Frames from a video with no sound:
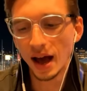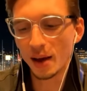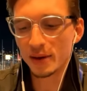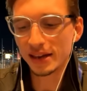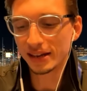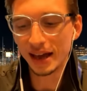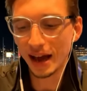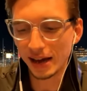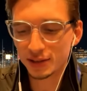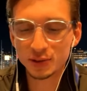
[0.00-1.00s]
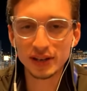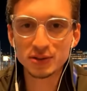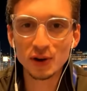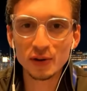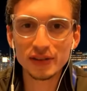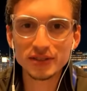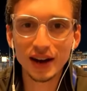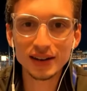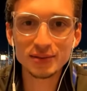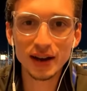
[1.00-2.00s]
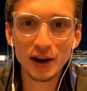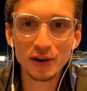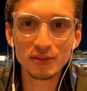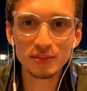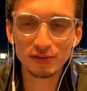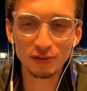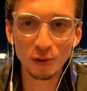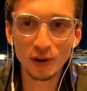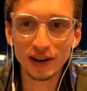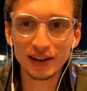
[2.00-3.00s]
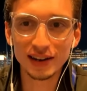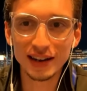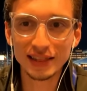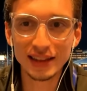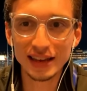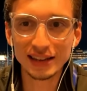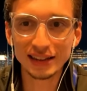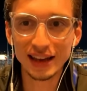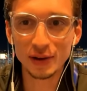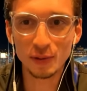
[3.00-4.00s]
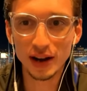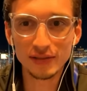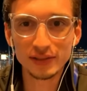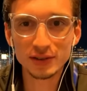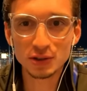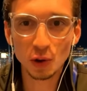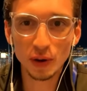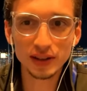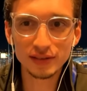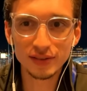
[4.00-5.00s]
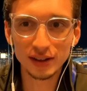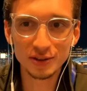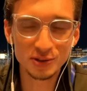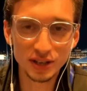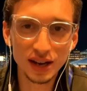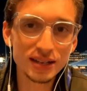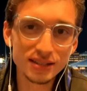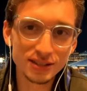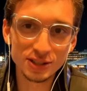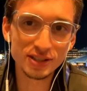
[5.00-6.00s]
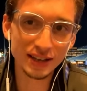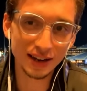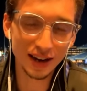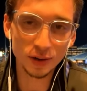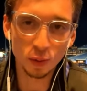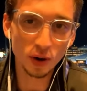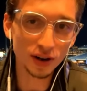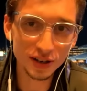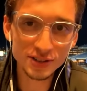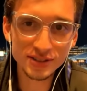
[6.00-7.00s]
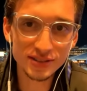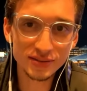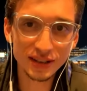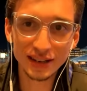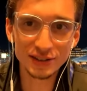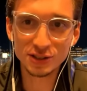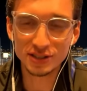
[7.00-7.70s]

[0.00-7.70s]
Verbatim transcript: I mean, yeah, it's it's what we've talked about before, in that, like, whatever Torey Lovullo does, it just, like, kind of works, and it